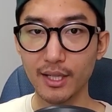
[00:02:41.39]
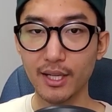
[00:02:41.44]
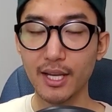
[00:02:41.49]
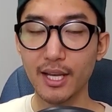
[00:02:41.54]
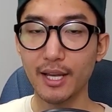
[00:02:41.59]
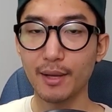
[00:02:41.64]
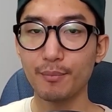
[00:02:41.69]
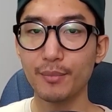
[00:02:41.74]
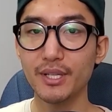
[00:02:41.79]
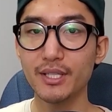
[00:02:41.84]

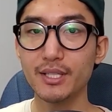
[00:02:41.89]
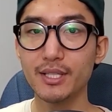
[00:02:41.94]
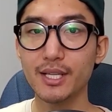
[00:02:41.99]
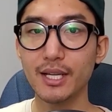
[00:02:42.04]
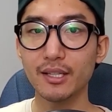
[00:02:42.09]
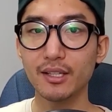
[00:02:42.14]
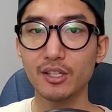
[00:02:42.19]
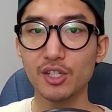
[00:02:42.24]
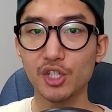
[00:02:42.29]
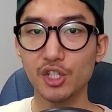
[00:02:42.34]
it means that
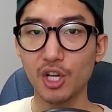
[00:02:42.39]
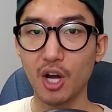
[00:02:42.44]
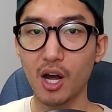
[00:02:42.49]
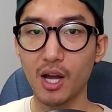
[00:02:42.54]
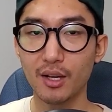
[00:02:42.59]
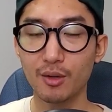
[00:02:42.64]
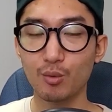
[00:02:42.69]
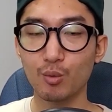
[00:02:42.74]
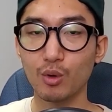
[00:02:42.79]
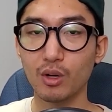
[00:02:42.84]
the
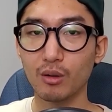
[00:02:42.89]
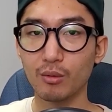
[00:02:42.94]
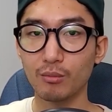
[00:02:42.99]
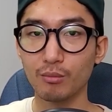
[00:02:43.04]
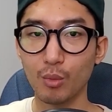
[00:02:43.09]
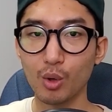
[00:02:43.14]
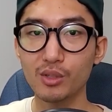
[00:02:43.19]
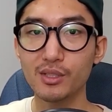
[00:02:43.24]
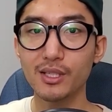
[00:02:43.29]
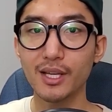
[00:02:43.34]
shot will
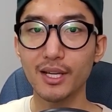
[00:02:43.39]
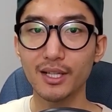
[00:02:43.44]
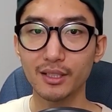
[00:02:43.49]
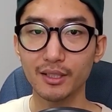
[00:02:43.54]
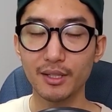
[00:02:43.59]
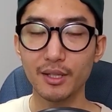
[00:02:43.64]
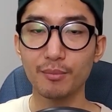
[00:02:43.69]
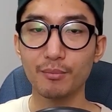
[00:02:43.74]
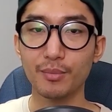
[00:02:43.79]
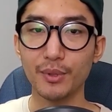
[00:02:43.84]
most
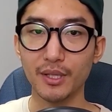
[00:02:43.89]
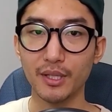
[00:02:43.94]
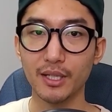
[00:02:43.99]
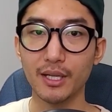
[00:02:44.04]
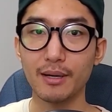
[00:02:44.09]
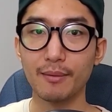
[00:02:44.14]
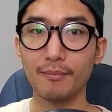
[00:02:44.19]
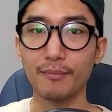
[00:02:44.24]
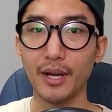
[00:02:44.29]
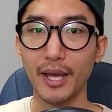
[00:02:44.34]
likely
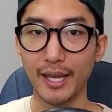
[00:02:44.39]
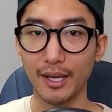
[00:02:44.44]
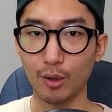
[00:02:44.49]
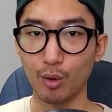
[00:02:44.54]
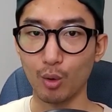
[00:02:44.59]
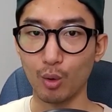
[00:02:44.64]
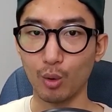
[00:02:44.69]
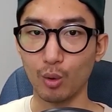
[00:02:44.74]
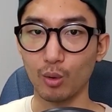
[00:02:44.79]
become a goal.